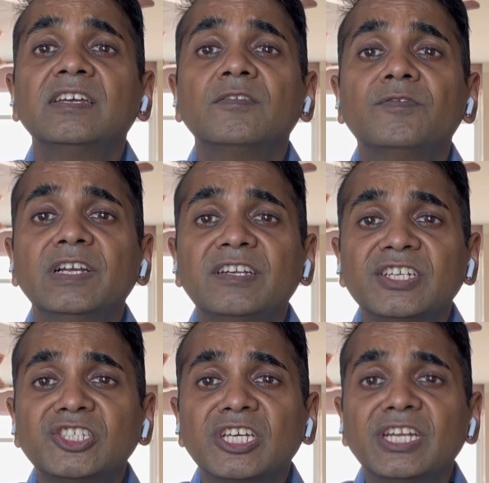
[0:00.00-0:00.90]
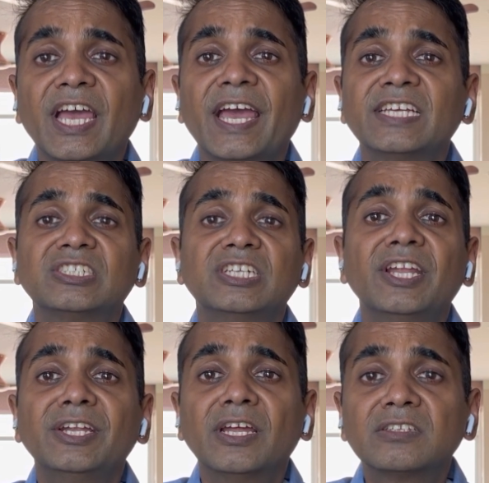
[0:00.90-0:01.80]
filtration has
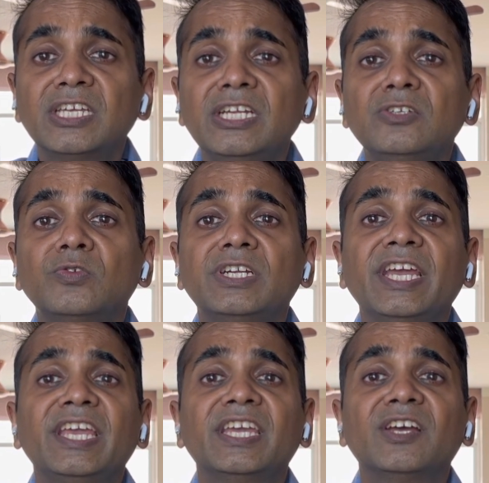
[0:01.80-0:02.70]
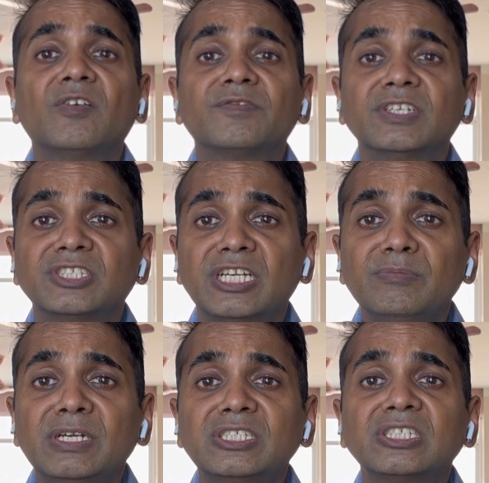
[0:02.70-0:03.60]
done nothing to take care of the
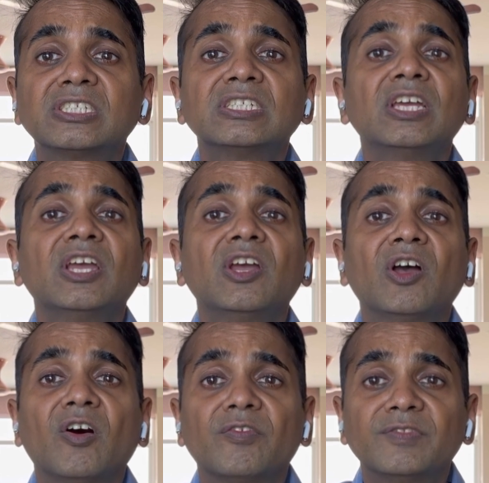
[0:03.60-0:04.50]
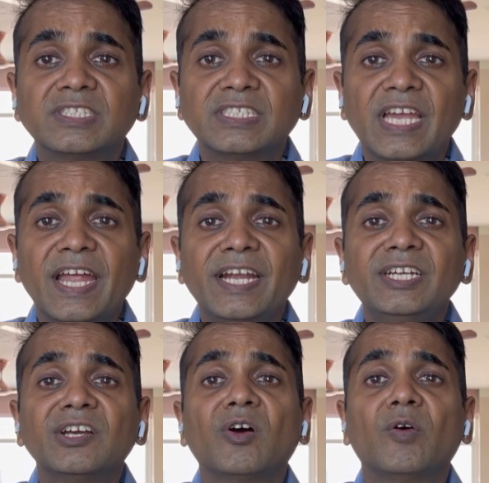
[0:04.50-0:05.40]
sediments, of the
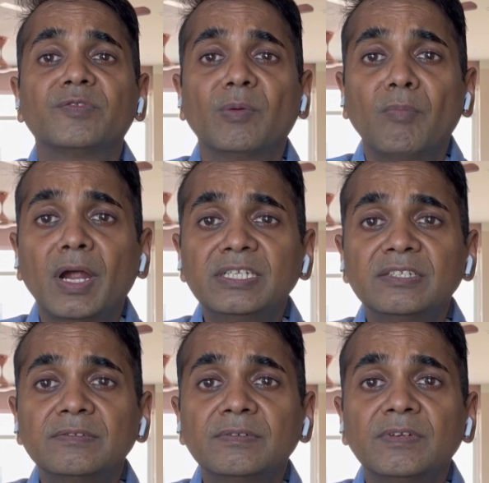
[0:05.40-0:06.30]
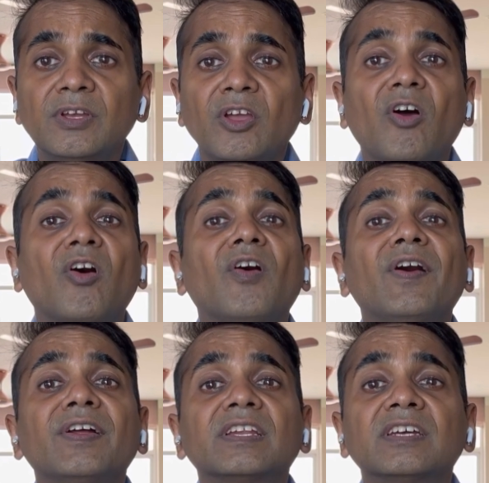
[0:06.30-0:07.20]
sand, of the mud,
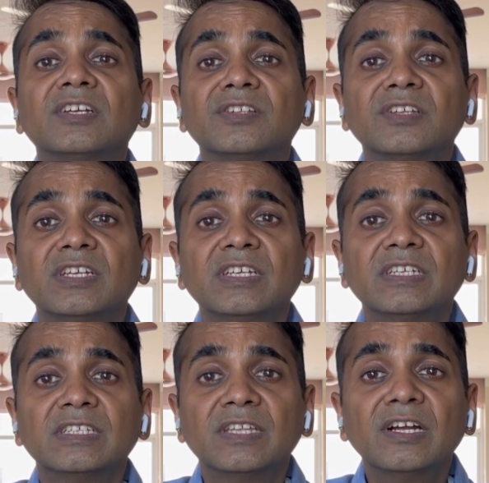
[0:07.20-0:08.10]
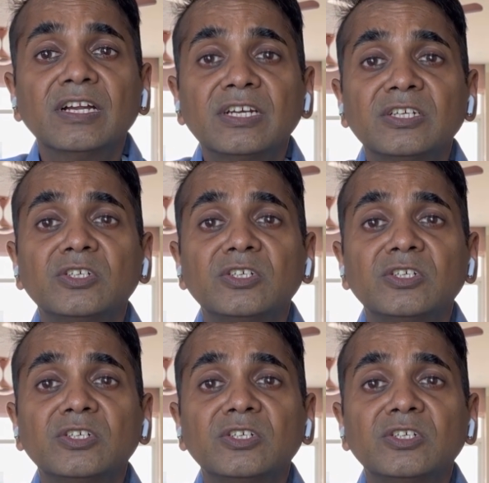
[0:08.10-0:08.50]
or the